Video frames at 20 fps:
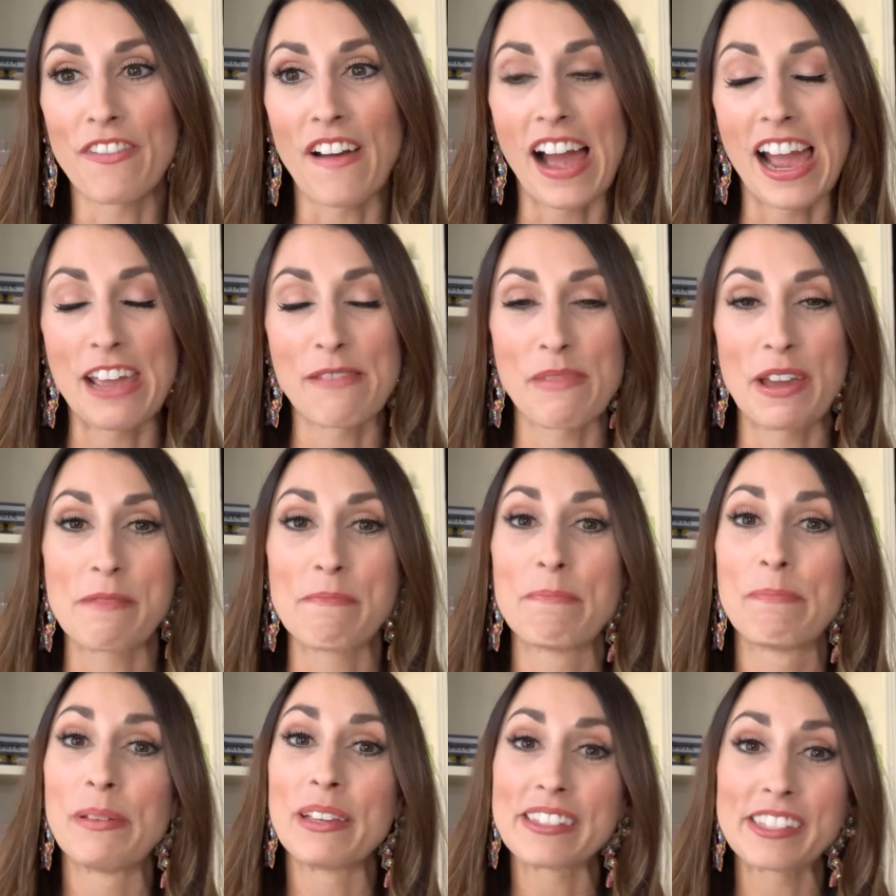I am
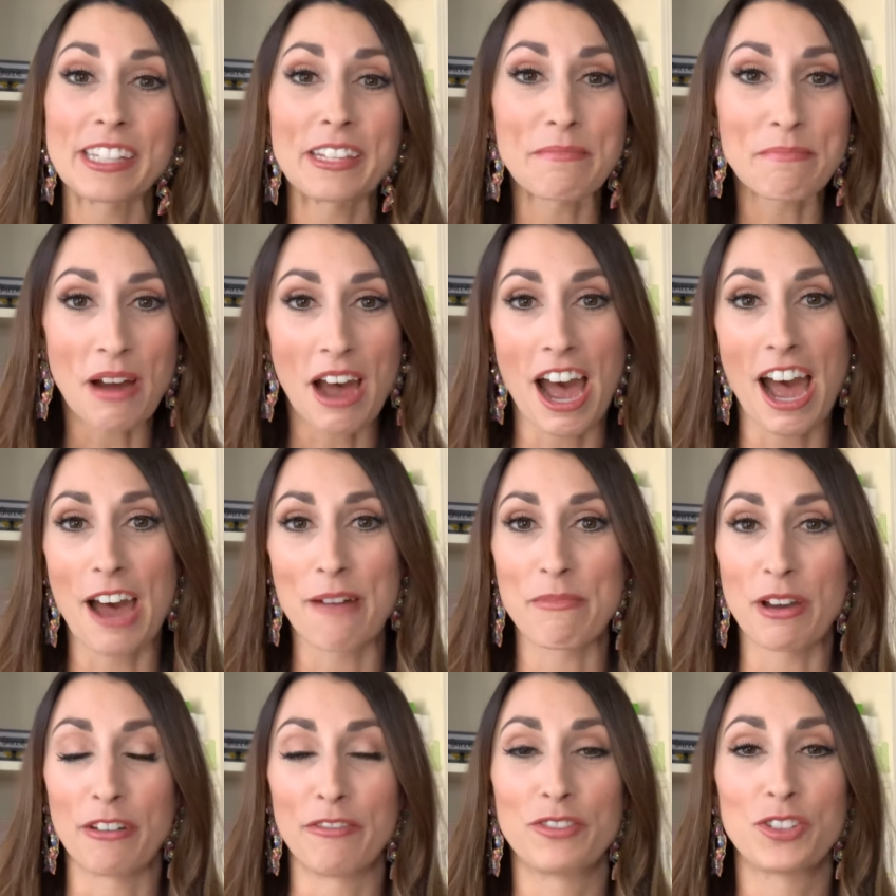a busy
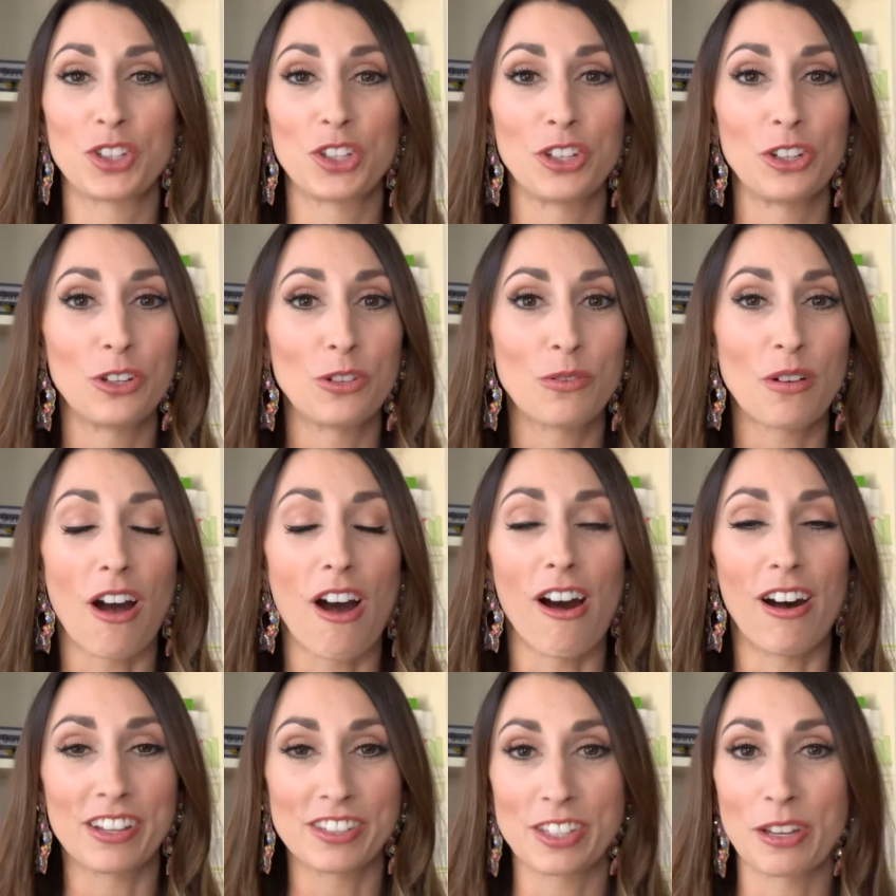mom of two
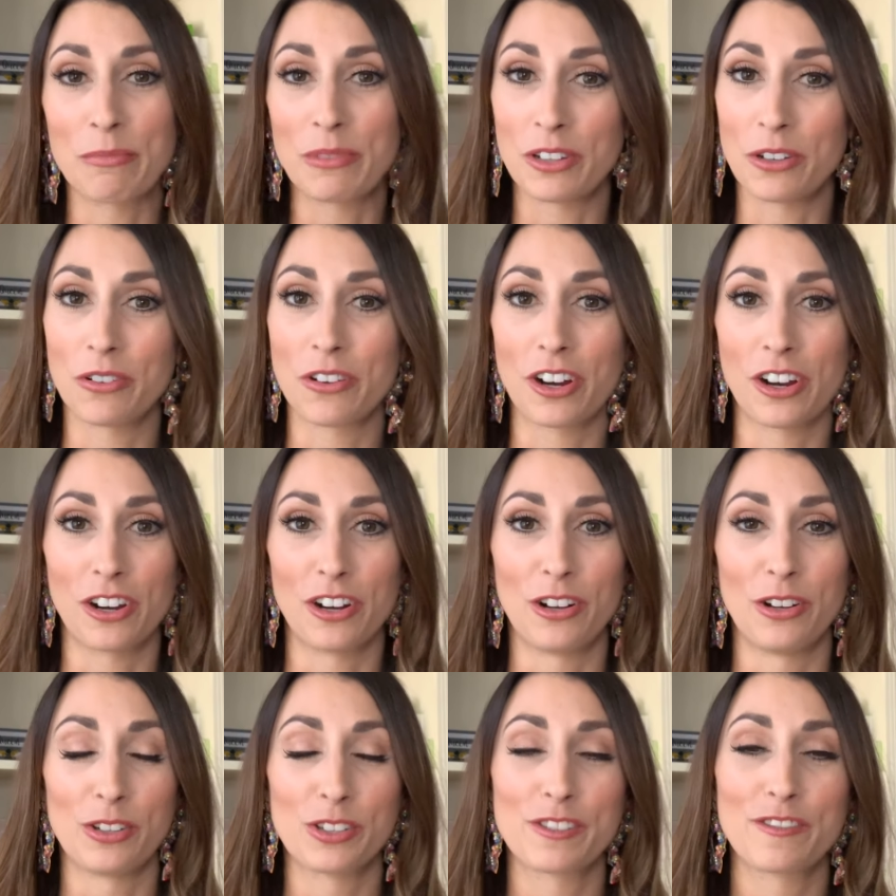awesome little
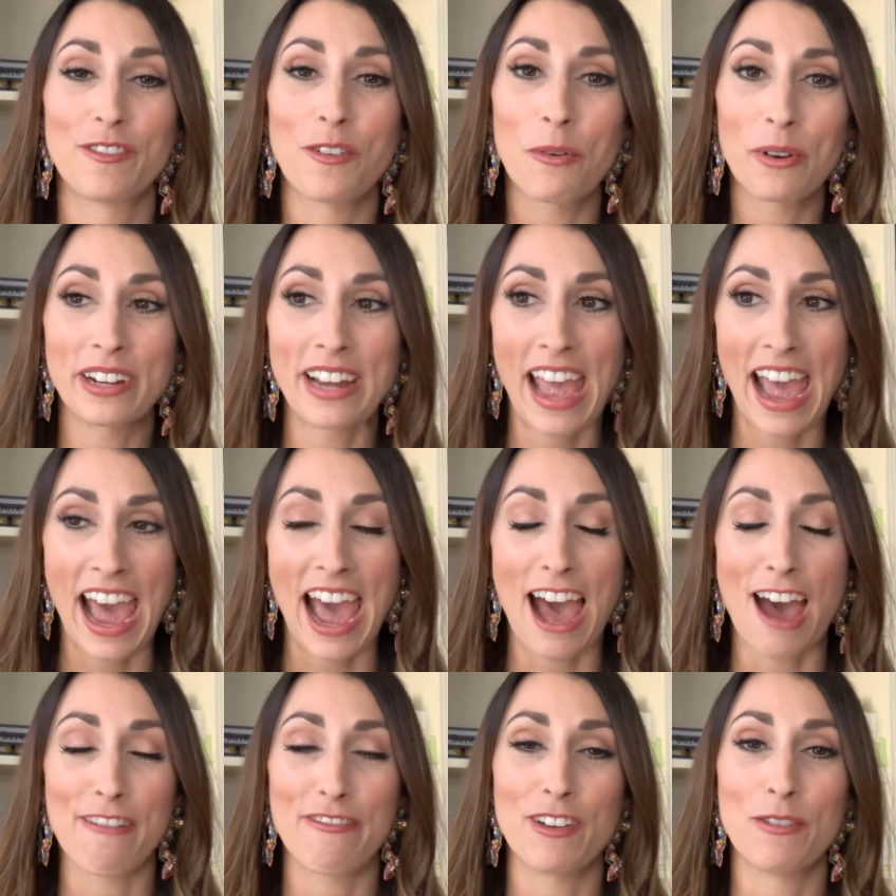girls,
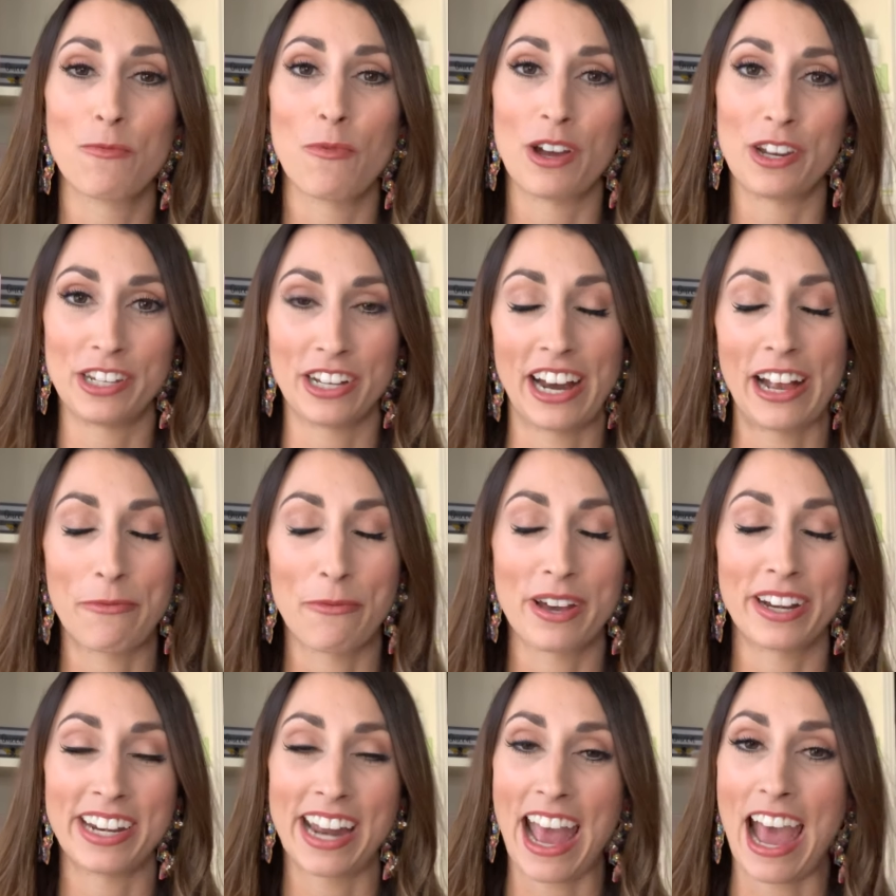4.5 and
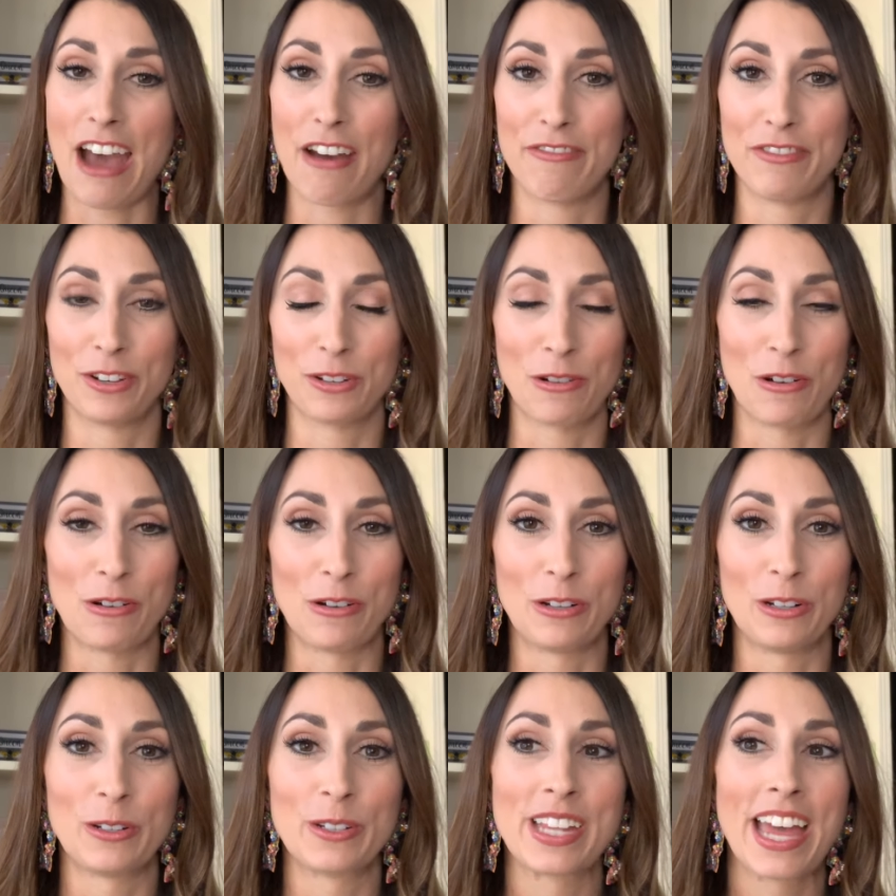1.5 year
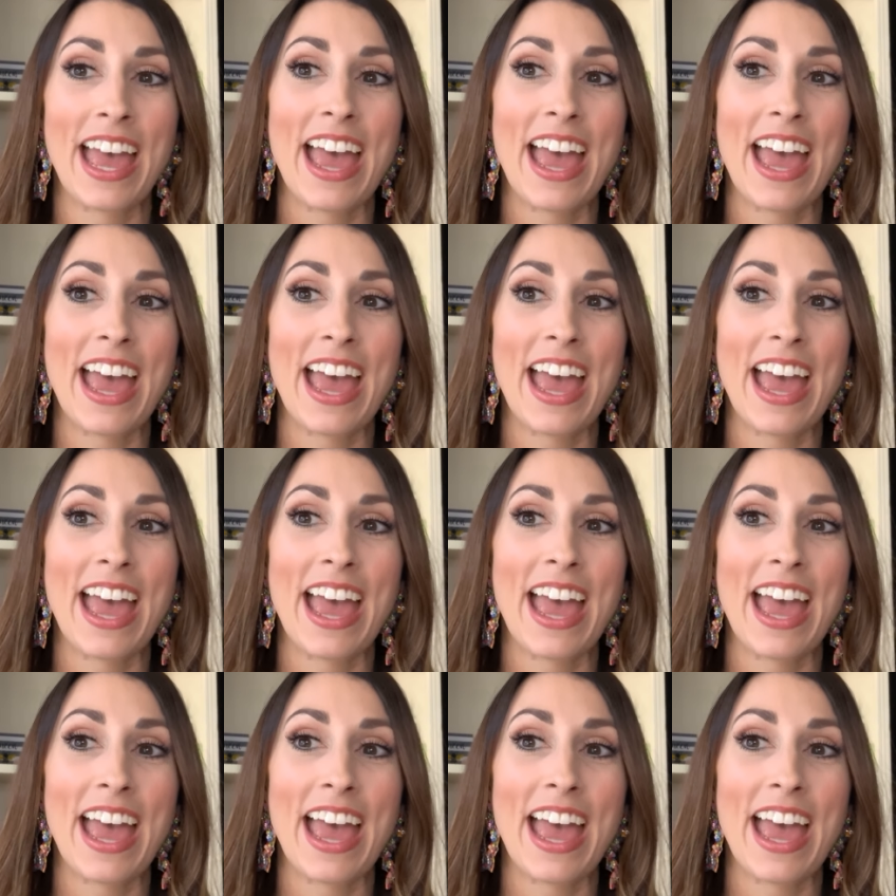old.